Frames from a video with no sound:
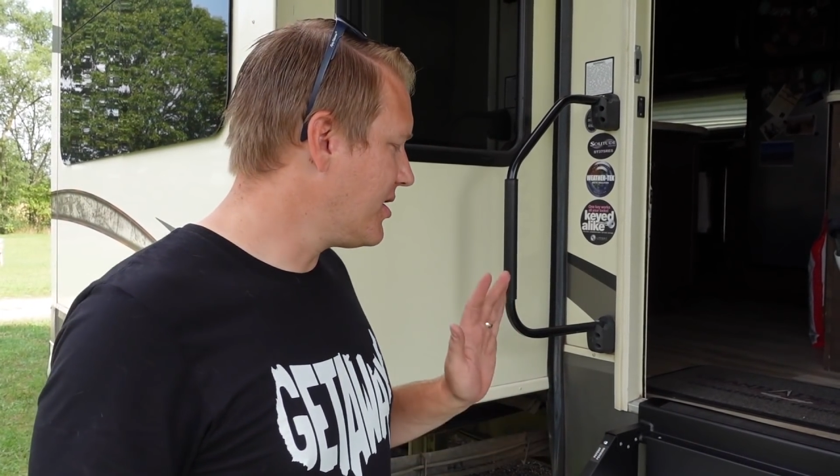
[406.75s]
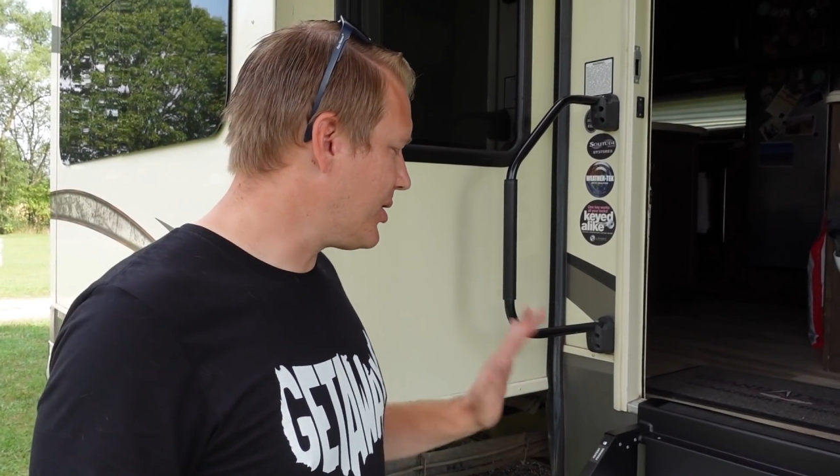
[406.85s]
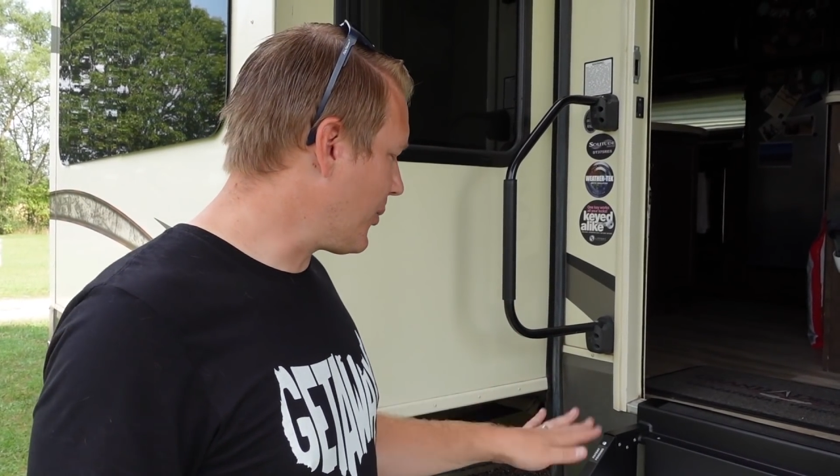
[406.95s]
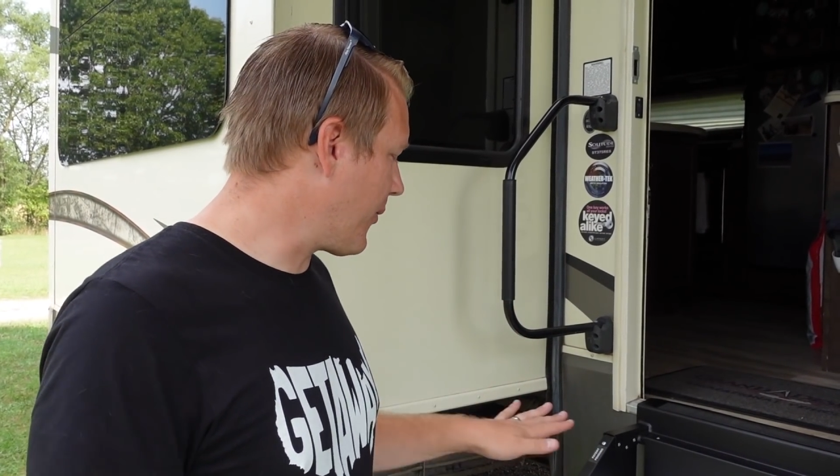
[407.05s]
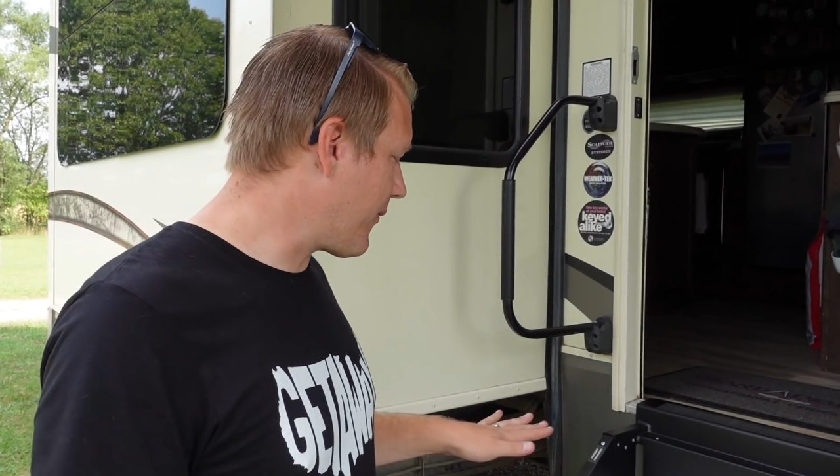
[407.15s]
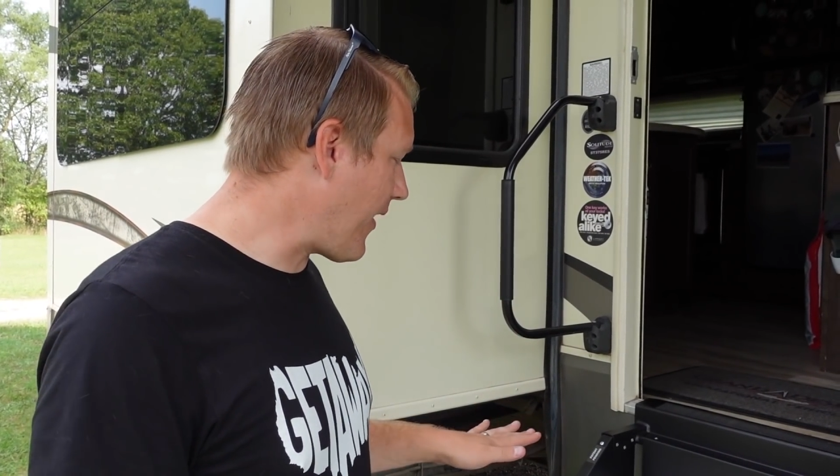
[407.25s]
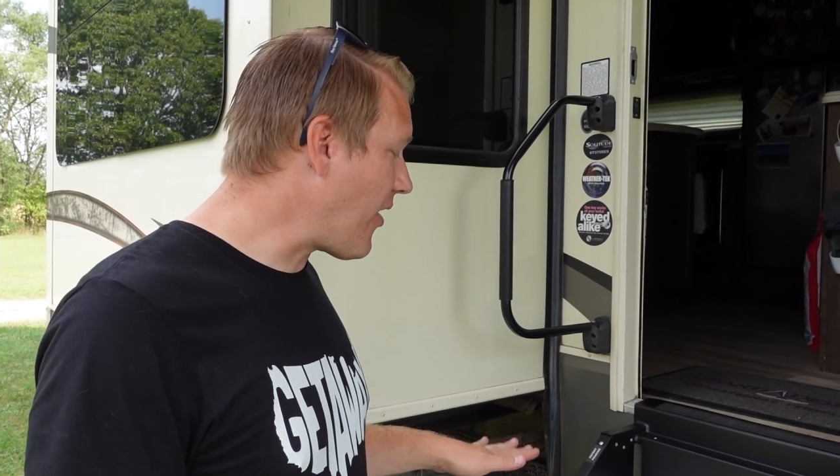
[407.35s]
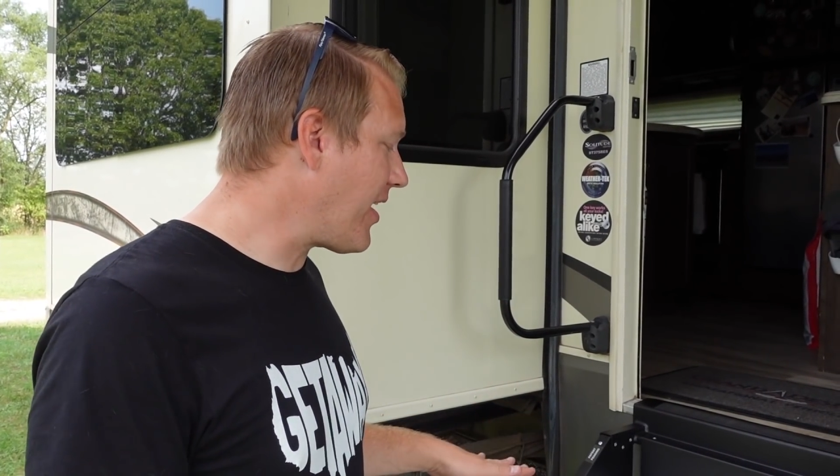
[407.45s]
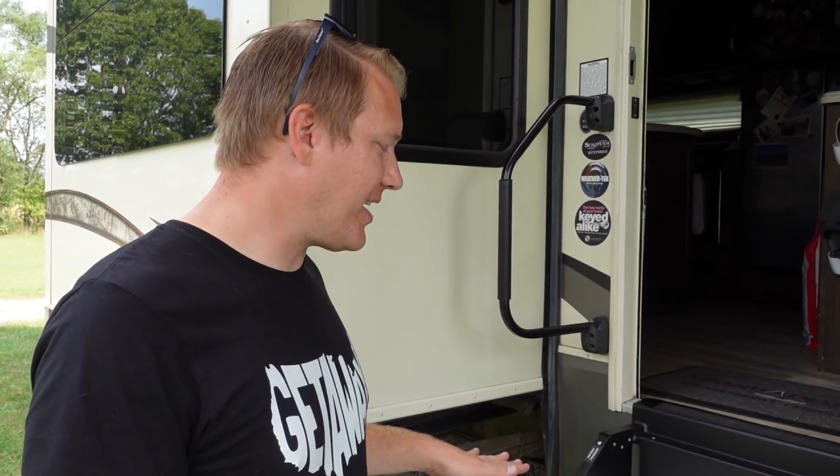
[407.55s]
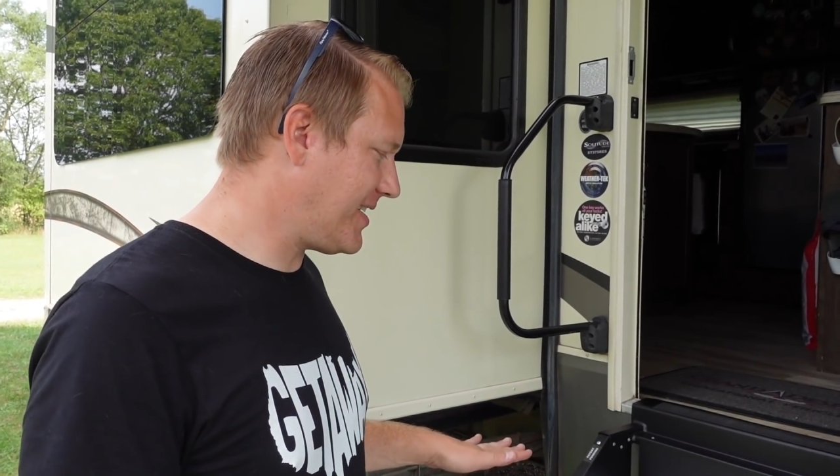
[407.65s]
So we're
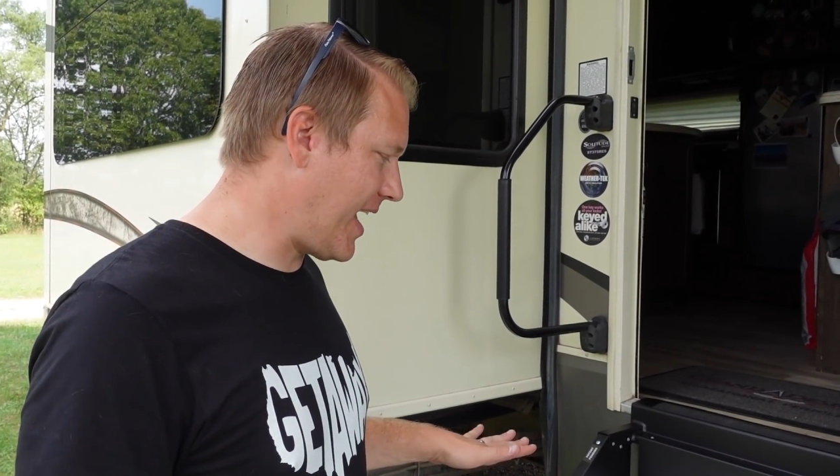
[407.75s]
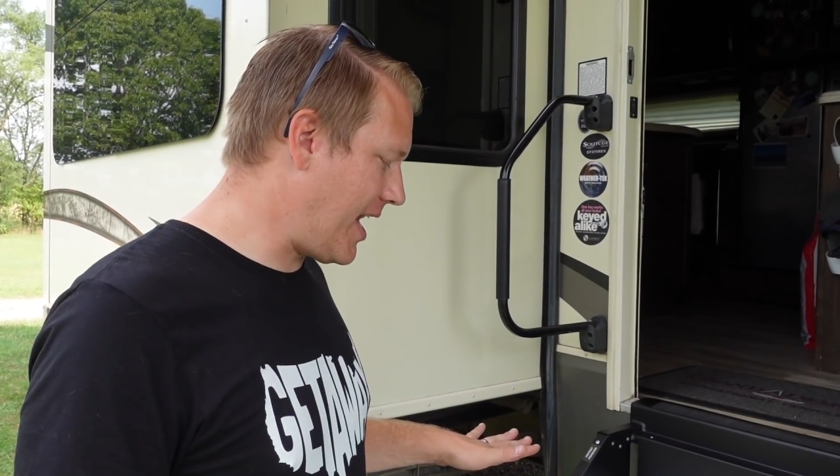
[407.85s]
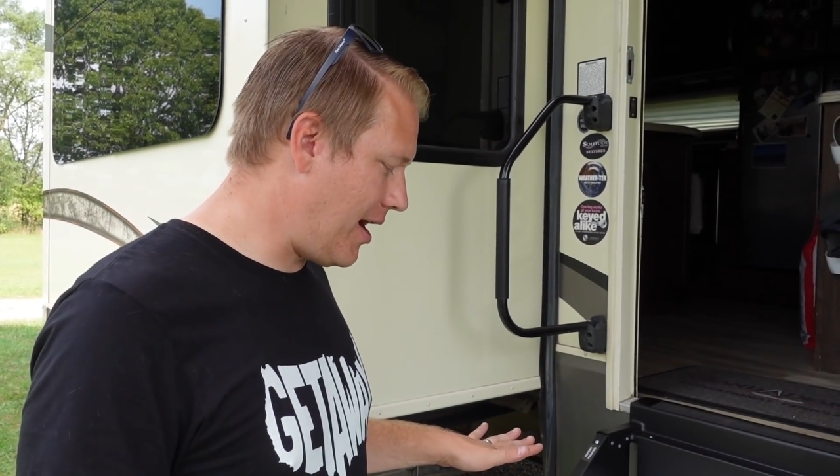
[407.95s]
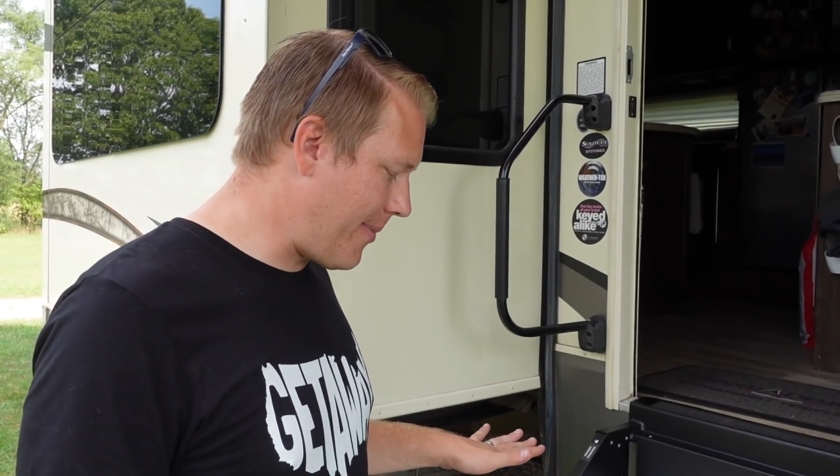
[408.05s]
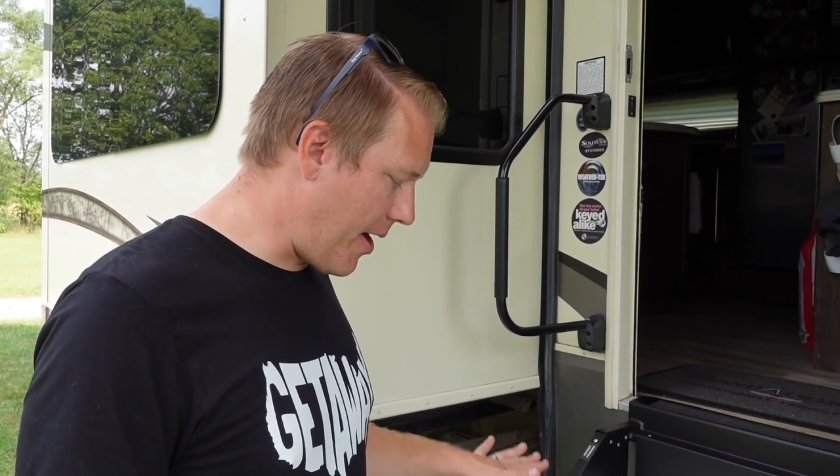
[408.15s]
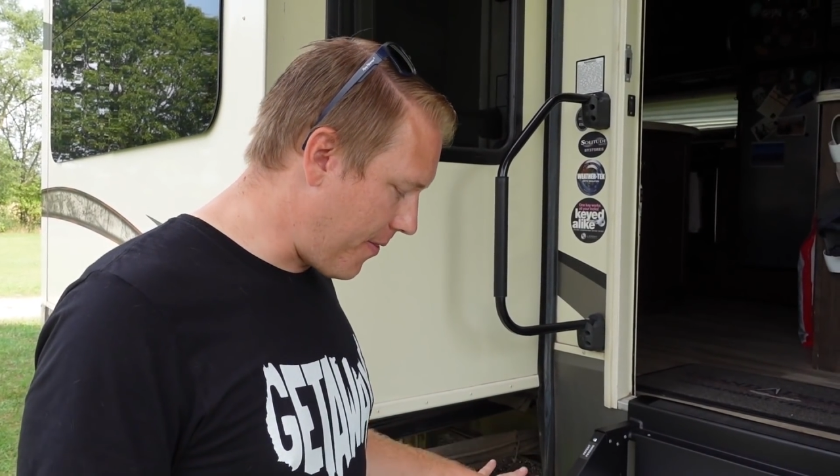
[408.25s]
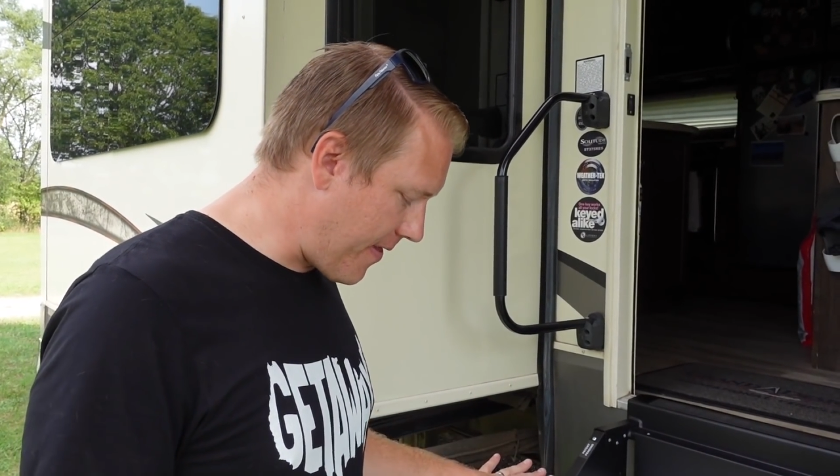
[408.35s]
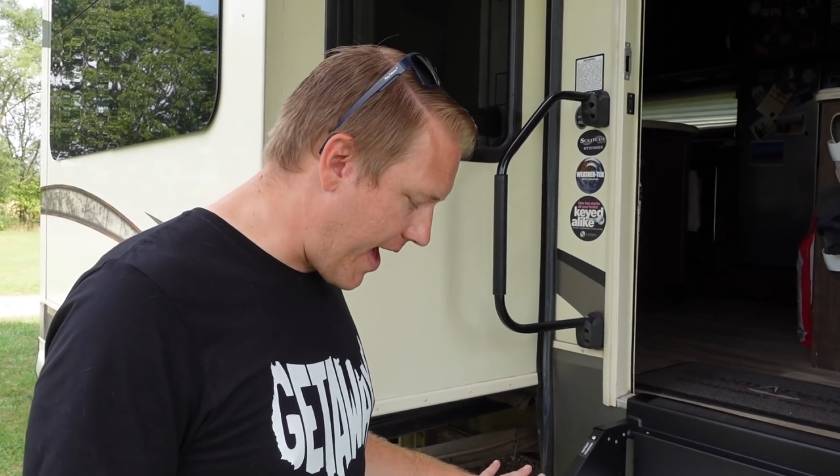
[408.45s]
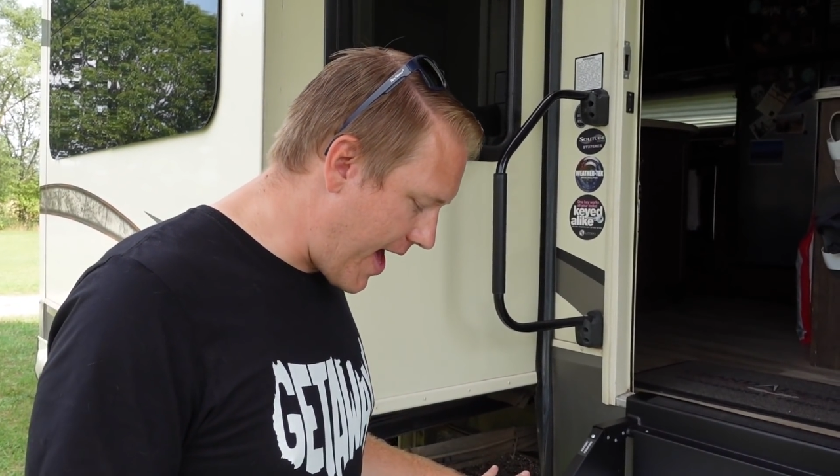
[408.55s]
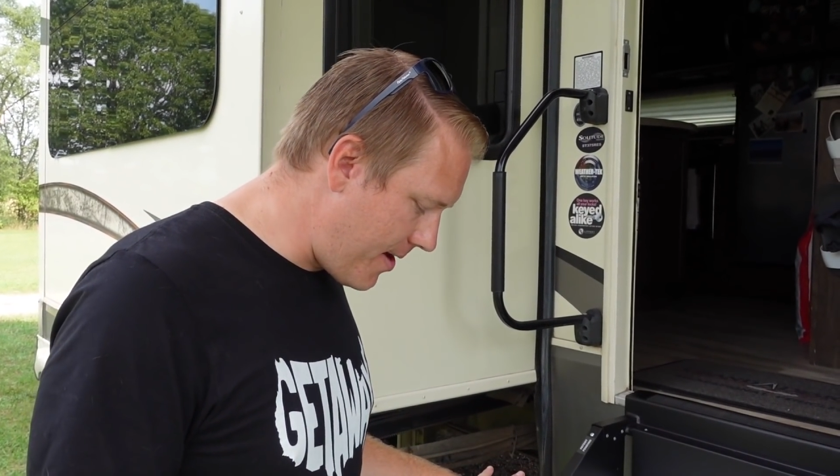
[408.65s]
very excited about
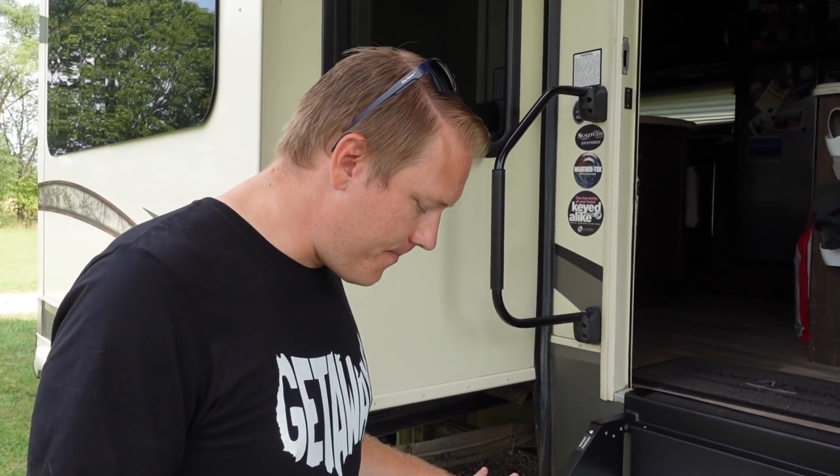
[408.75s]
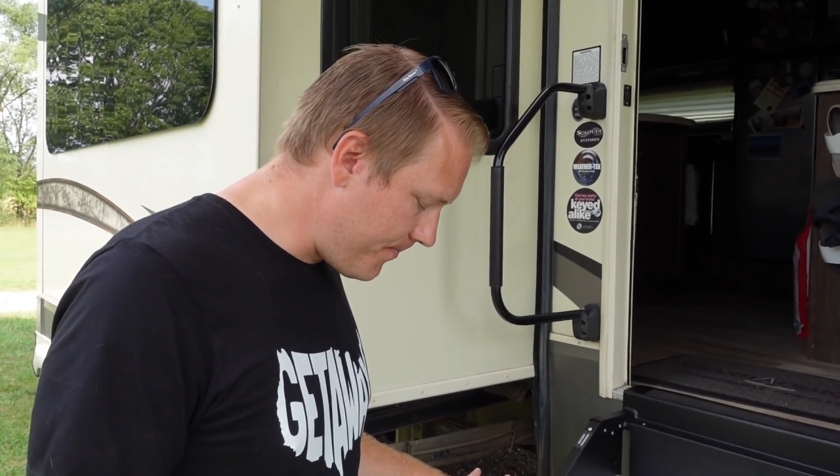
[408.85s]
that.